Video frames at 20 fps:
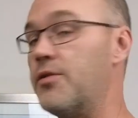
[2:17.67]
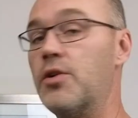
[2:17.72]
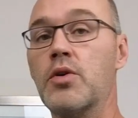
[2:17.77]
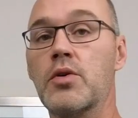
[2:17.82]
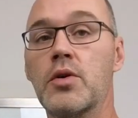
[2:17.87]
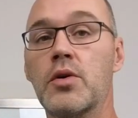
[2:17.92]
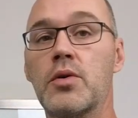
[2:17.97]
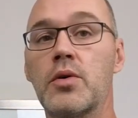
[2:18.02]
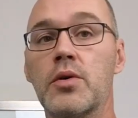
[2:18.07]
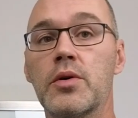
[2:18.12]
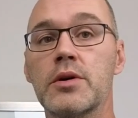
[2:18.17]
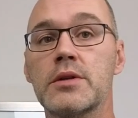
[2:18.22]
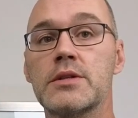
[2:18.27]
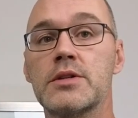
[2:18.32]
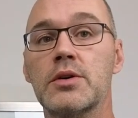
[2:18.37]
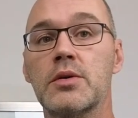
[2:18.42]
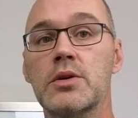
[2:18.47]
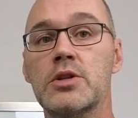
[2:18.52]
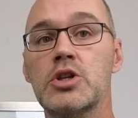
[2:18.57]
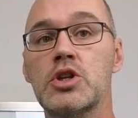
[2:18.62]
of the vocal cord,
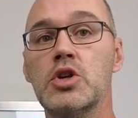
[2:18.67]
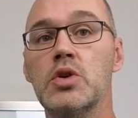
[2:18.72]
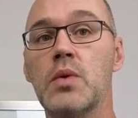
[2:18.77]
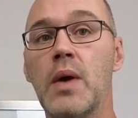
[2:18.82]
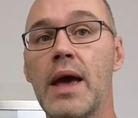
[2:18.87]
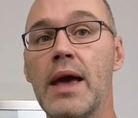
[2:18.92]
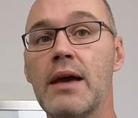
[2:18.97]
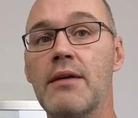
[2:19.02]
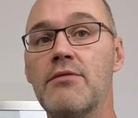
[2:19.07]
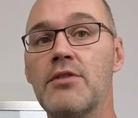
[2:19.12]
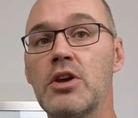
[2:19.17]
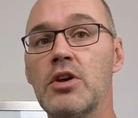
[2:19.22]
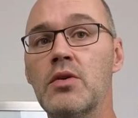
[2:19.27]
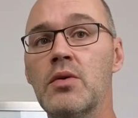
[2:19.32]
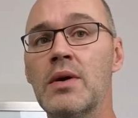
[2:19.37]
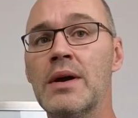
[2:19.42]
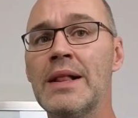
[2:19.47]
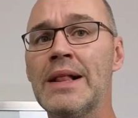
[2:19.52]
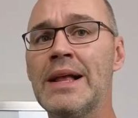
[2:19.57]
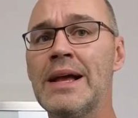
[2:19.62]
so a 2A
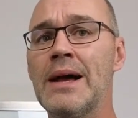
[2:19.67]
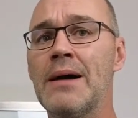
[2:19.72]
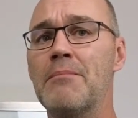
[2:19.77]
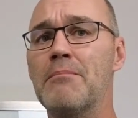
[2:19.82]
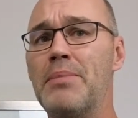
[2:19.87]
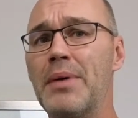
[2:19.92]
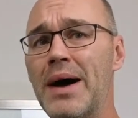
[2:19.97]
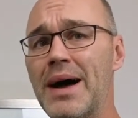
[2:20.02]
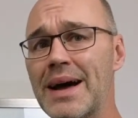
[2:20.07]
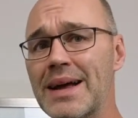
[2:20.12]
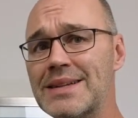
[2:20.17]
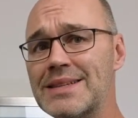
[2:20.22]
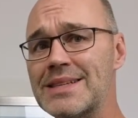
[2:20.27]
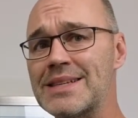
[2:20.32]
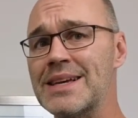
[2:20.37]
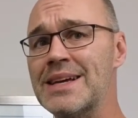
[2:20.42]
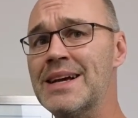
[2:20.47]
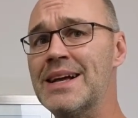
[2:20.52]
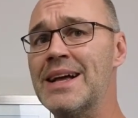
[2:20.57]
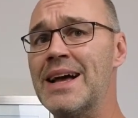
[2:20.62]
view.
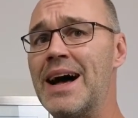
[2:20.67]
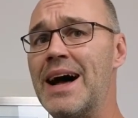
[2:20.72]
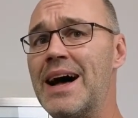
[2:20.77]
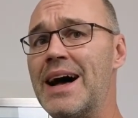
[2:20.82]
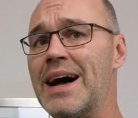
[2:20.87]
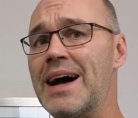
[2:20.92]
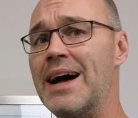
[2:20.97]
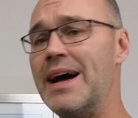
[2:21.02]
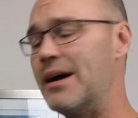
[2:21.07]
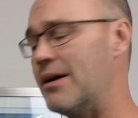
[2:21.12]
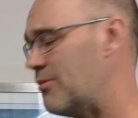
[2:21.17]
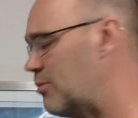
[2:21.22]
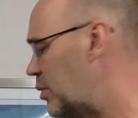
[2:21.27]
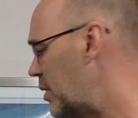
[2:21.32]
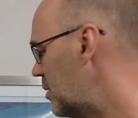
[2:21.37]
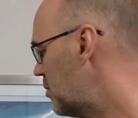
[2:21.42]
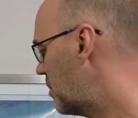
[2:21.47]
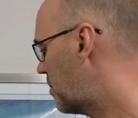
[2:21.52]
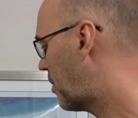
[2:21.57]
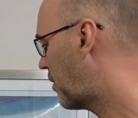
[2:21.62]
But
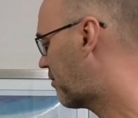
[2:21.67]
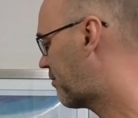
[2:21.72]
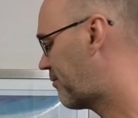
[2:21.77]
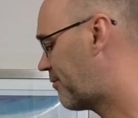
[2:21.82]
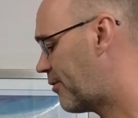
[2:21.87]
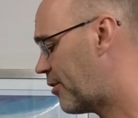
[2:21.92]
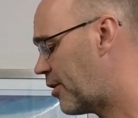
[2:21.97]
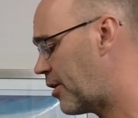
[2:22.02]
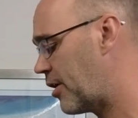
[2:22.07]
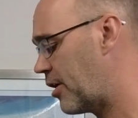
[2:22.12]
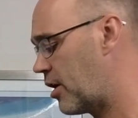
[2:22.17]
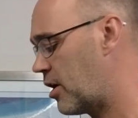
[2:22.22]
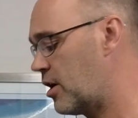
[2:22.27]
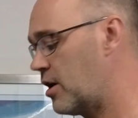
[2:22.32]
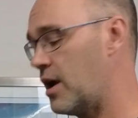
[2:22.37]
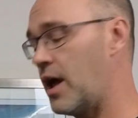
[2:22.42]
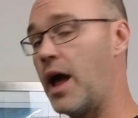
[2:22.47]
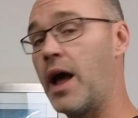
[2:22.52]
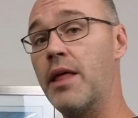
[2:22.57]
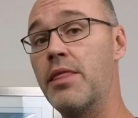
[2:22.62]
we would
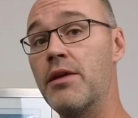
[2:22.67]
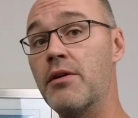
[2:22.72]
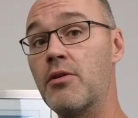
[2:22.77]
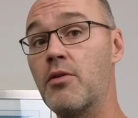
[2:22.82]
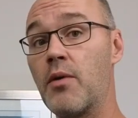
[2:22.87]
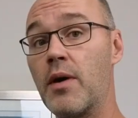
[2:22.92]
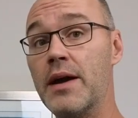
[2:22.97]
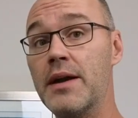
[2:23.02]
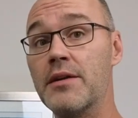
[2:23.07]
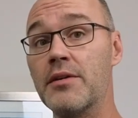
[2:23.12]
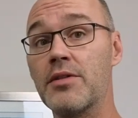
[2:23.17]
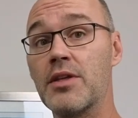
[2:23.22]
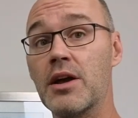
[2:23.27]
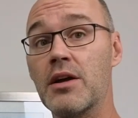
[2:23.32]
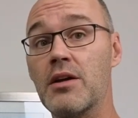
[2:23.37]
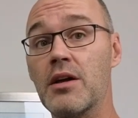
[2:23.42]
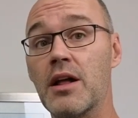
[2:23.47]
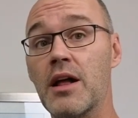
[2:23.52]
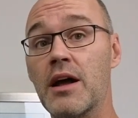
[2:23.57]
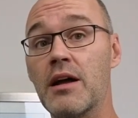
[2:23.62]
prefer the greater
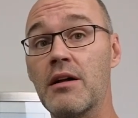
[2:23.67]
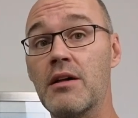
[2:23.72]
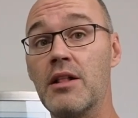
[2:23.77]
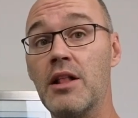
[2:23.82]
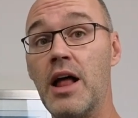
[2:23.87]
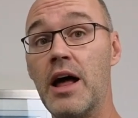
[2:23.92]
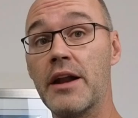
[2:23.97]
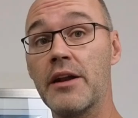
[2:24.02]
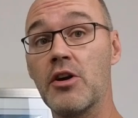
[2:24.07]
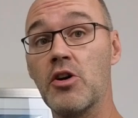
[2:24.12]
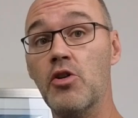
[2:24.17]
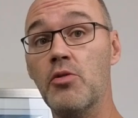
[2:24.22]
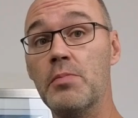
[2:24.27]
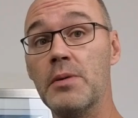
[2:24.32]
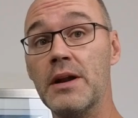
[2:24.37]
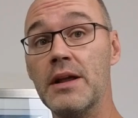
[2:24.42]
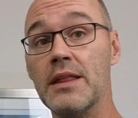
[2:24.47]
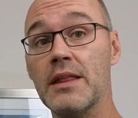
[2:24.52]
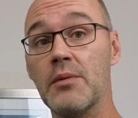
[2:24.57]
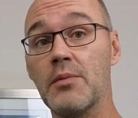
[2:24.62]
the glottic
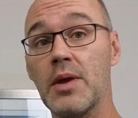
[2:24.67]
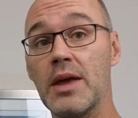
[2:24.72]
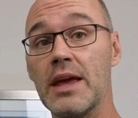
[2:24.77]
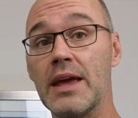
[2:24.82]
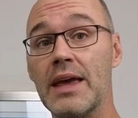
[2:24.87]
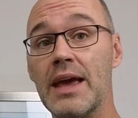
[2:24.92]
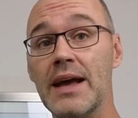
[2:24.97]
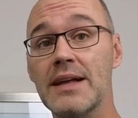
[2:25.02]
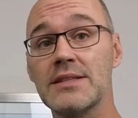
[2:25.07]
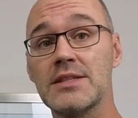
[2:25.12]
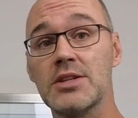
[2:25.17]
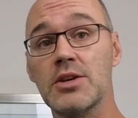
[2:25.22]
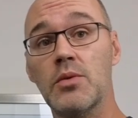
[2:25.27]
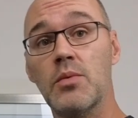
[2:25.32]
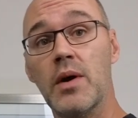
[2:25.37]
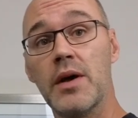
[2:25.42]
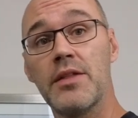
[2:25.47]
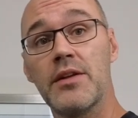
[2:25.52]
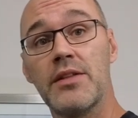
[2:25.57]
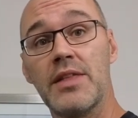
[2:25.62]
opening that we can get, so
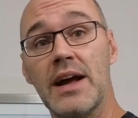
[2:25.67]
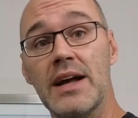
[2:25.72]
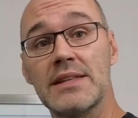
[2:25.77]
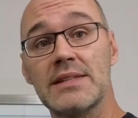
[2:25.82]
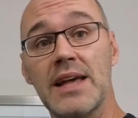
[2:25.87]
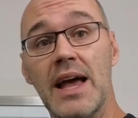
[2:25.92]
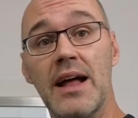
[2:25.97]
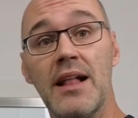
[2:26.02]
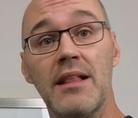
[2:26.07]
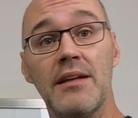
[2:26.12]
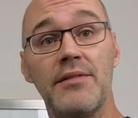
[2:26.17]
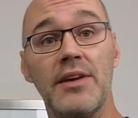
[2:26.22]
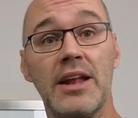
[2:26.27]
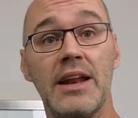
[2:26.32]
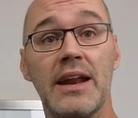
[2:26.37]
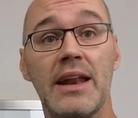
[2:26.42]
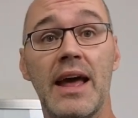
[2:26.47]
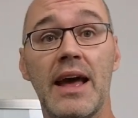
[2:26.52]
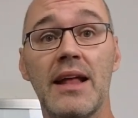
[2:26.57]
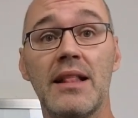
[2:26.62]
whether that's
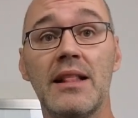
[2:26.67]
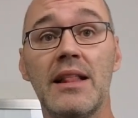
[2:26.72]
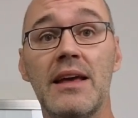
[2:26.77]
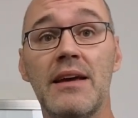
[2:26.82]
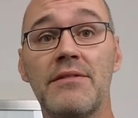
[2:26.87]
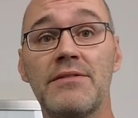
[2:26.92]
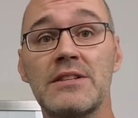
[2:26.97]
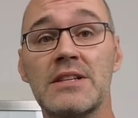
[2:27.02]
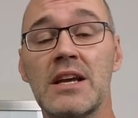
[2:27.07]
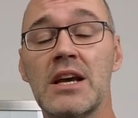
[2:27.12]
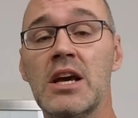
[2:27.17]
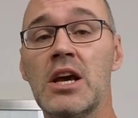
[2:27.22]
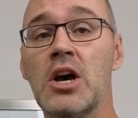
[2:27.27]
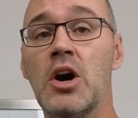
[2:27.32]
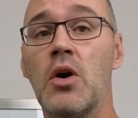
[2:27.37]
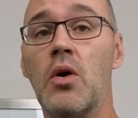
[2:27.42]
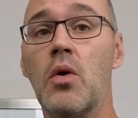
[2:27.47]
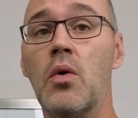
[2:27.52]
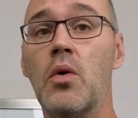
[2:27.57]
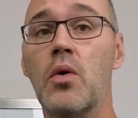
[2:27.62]
elevated head lift,
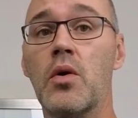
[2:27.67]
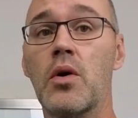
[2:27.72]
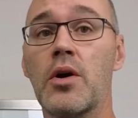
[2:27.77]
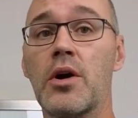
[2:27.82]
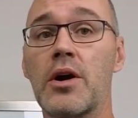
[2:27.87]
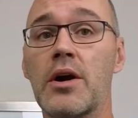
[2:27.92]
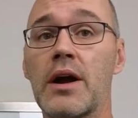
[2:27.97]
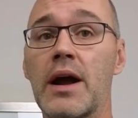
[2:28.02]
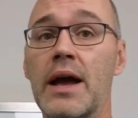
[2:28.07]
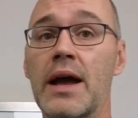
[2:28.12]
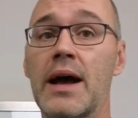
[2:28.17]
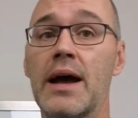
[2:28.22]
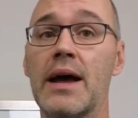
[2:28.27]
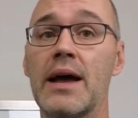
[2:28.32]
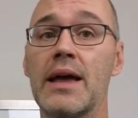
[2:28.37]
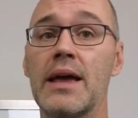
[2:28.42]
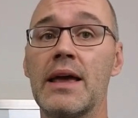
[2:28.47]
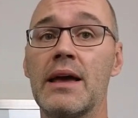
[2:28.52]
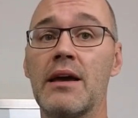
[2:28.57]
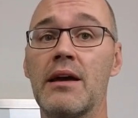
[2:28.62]
or
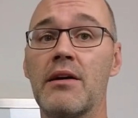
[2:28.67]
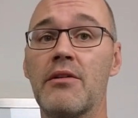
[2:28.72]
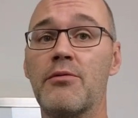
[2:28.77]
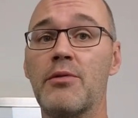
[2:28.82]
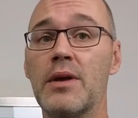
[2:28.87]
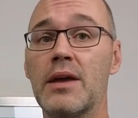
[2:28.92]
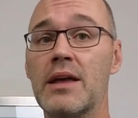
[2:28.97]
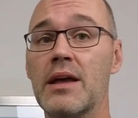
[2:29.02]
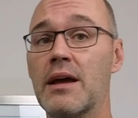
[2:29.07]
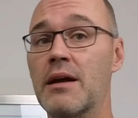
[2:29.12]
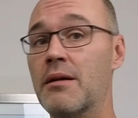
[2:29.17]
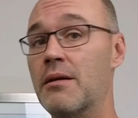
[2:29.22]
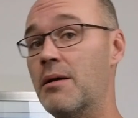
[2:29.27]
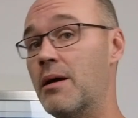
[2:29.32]
if we